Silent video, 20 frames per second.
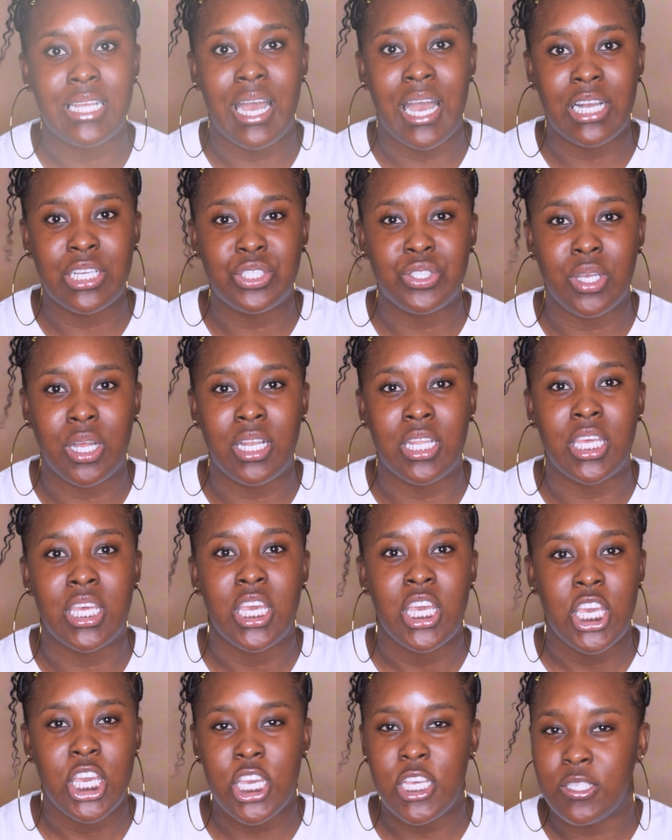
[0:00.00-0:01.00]
actually
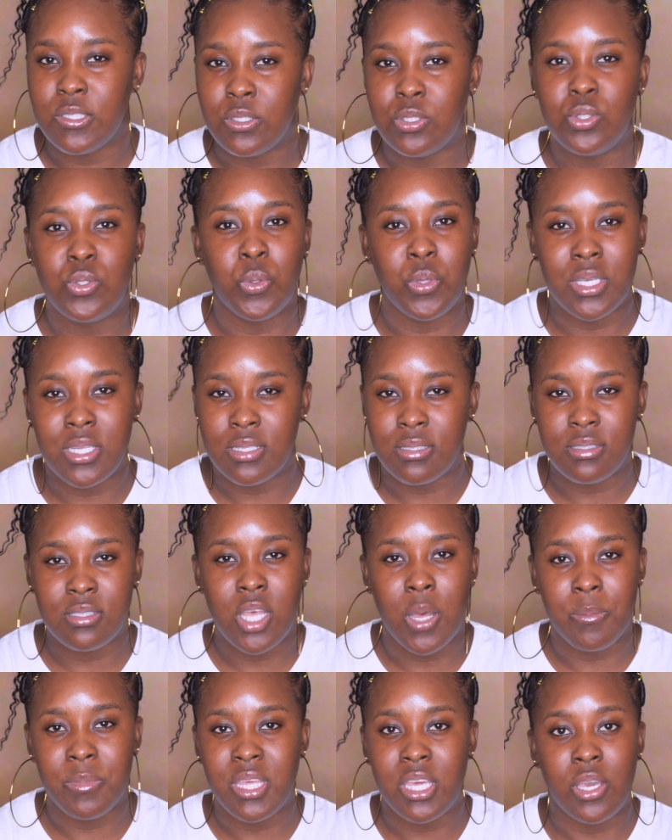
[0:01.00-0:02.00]
is doing
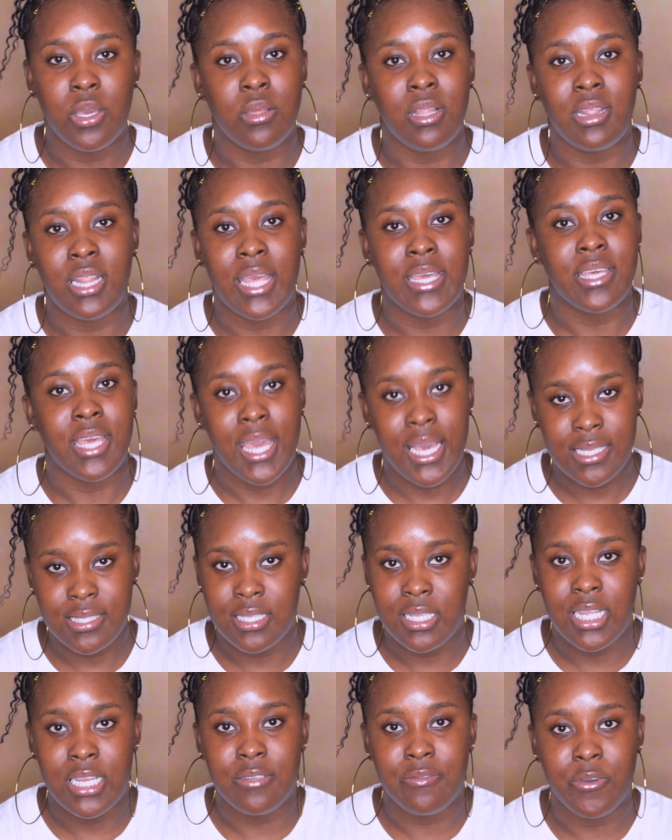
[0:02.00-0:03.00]
something like
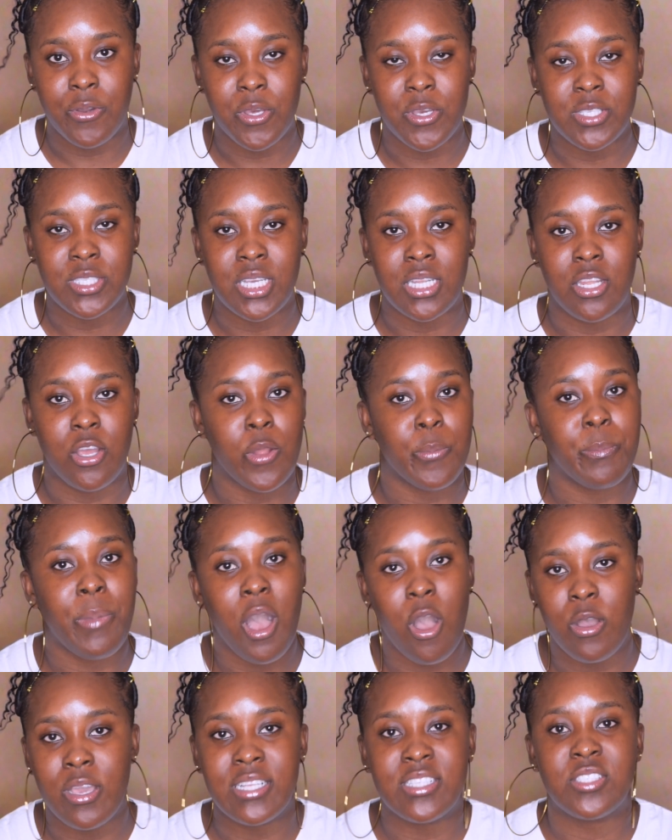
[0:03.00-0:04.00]
excellent for your skin, or
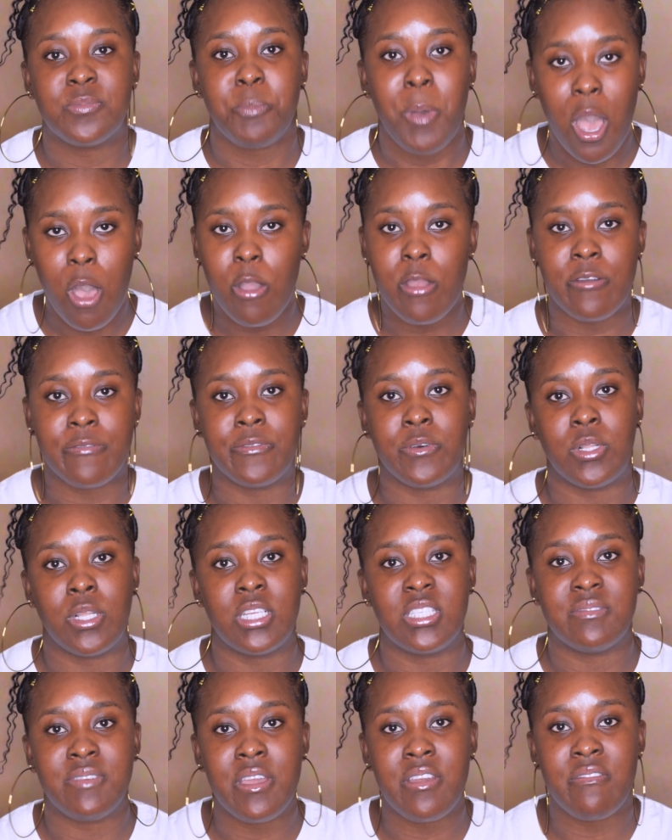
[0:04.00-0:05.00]
it's powerful.
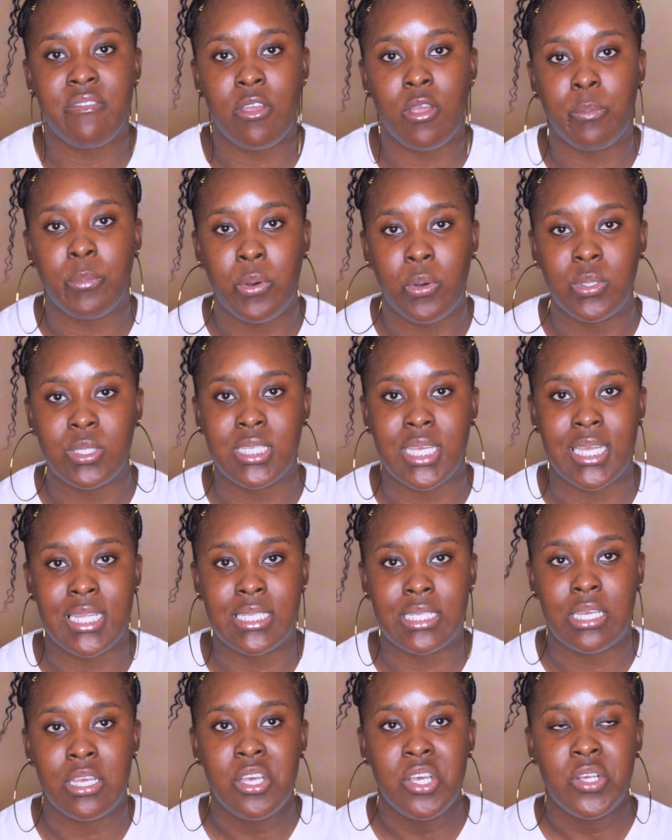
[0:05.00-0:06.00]
It's very
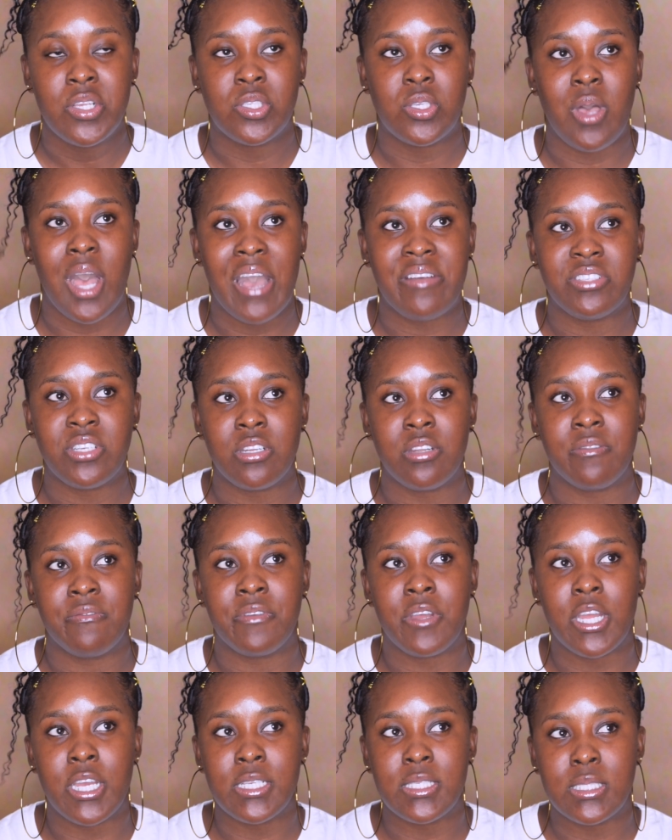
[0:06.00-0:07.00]
potent. So after the
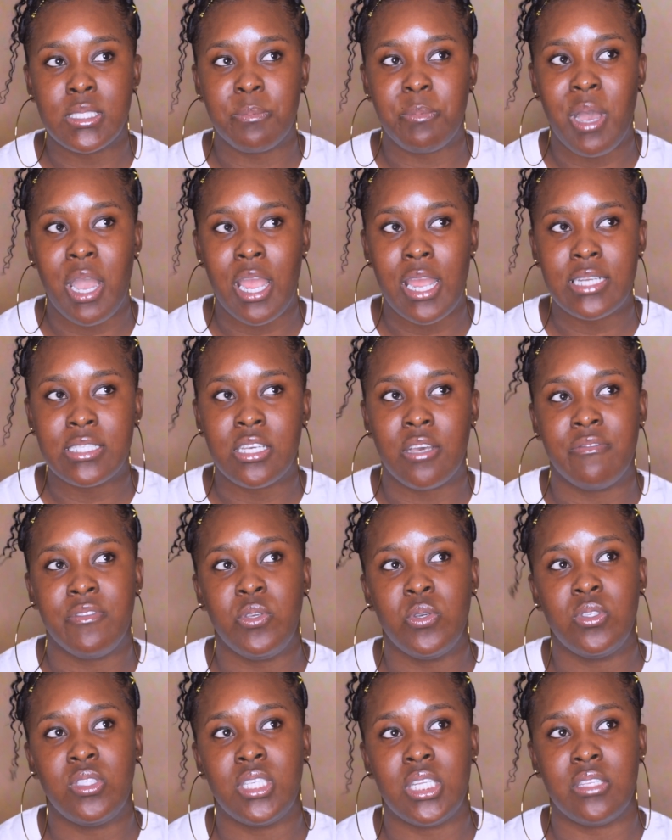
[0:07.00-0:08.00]
first part of
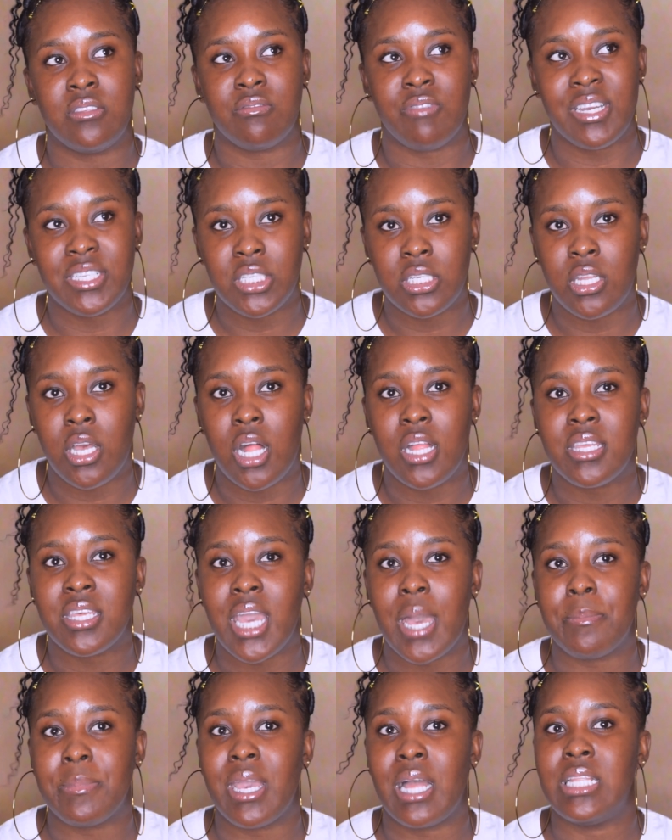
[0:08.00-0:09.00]
using retinol, it
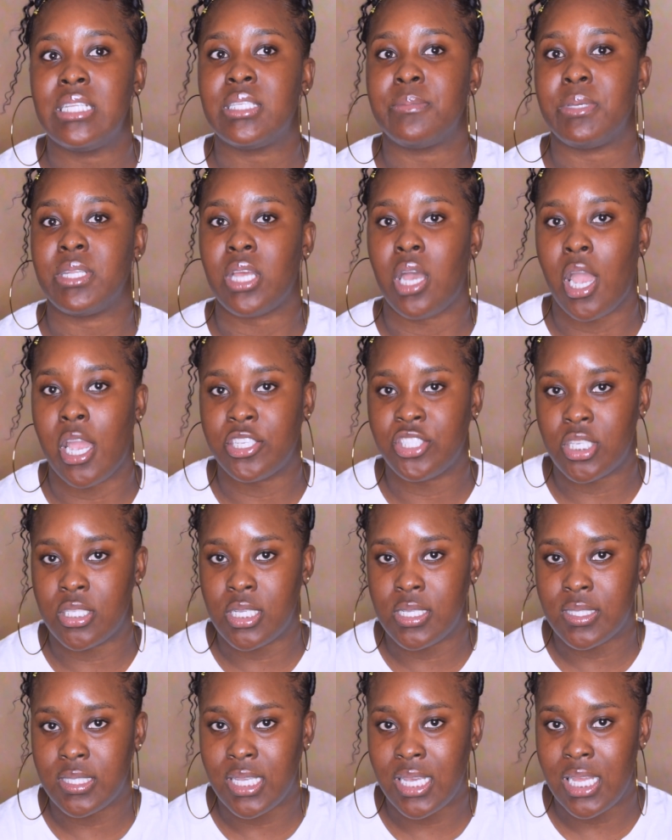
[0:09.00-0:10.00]
can be a little bit harsh on
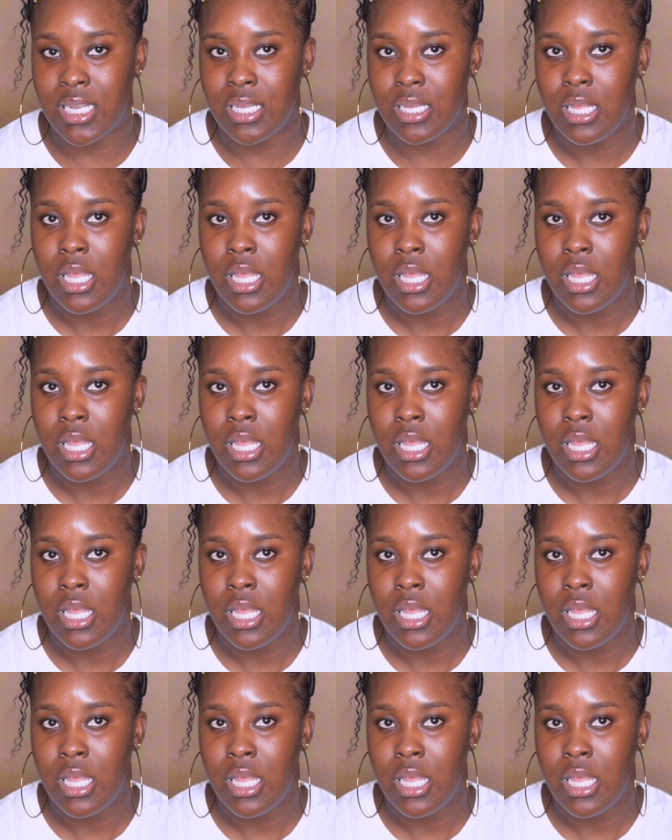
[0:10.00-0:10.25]
the skin,